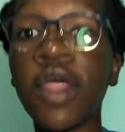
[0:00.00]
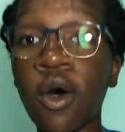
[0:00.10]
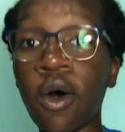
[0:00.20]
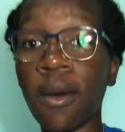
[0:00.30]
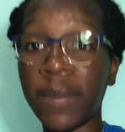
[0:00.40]
it
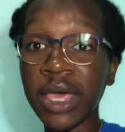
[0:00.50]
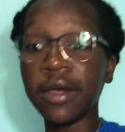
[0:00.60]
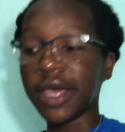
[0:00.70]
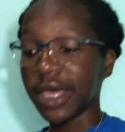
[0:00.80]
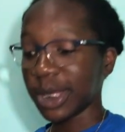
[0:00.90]
all,
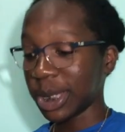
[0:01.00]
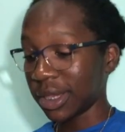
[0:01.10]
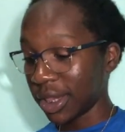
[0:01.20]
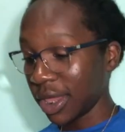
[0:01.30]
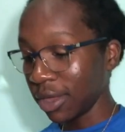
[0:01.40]
period.
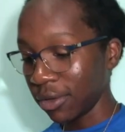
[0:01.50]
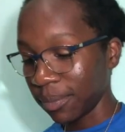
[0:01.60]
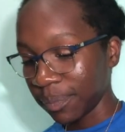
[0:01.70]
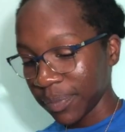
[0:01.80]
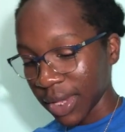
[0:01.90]
She's
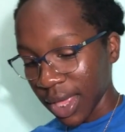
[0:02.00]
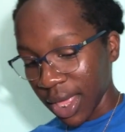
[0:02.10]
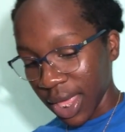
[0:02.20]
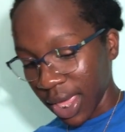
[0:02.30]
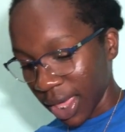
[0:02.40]
cute.
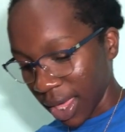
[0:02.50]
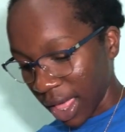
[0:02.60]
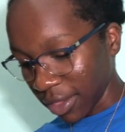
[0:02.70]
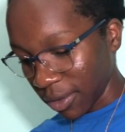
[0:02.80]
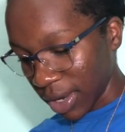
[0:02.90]
And
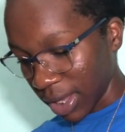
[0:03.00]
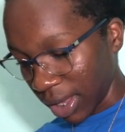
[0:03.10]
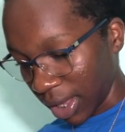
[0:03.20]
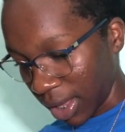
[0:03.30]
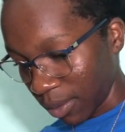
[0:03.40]
I thought it
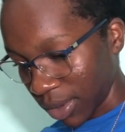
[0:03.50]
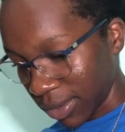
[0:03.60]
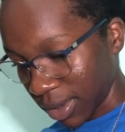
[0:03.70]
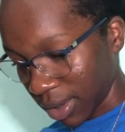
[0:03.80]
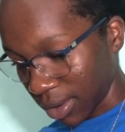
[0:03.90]
came with
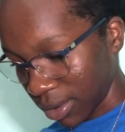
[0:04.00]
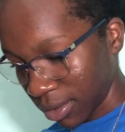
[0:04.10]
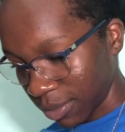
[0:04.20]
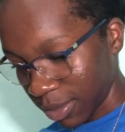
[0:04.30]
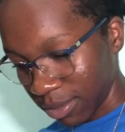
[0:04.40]

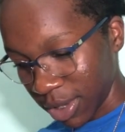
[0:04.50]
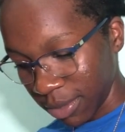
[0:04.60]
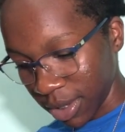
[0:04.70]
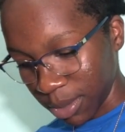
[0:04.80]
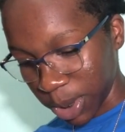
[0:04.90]
stickers. Maybe
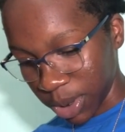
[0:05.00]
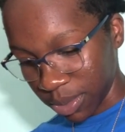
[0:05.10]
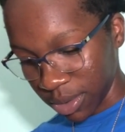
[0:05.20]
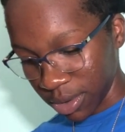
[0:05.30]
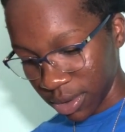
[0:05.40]
I'm
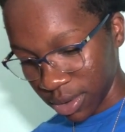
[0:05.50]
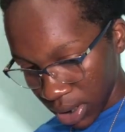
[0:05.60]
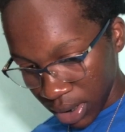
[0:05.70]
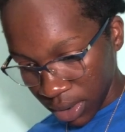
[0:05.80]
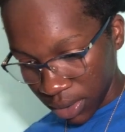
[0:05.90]
tripping.
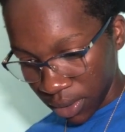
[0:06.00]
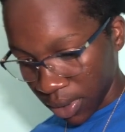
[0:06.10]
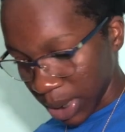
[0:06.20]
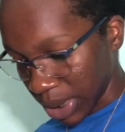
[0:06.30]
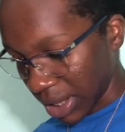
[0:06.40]

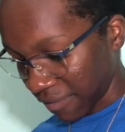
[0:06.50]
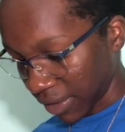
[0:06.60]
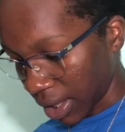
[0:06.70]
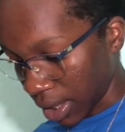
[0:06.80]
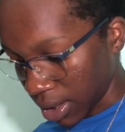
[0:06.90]
So I just have
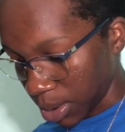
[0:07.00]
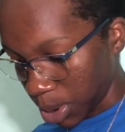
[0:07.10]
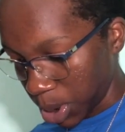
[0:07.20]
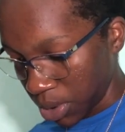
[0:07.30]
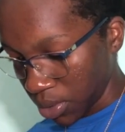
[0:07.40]
to kind of
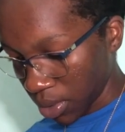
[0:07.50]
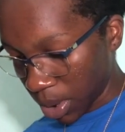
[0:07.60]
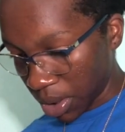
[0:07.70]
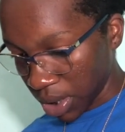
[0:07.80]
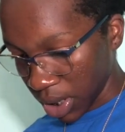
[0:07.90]

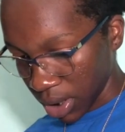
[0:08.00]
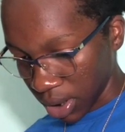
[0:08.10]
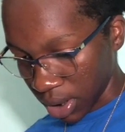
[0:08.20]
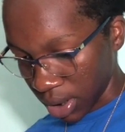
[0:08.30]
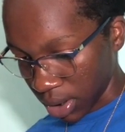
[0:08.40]
doodle on it
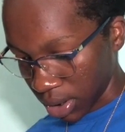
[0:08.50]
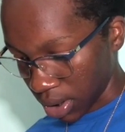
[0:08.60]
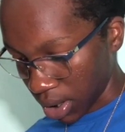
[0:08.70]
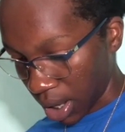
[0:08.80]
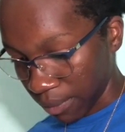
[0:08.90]
because
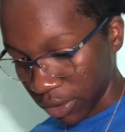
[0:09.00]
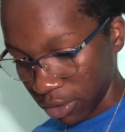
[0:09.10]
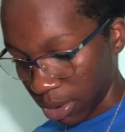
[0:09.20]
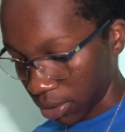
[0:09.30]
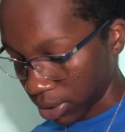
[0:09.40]
I'm
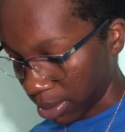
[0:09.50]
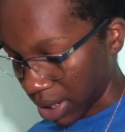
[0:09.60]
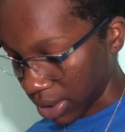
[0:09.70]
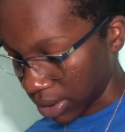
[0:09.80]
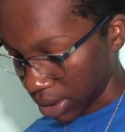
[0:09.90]
too broke to
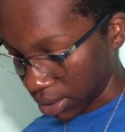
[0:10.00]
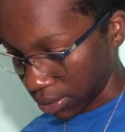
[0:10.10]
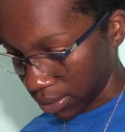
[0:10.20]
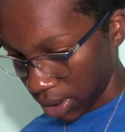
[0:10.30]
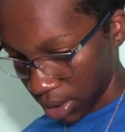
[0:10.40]
buy the
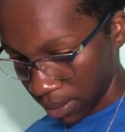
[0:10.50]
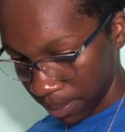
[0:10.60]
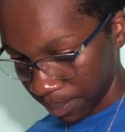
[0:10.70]
stickers with it.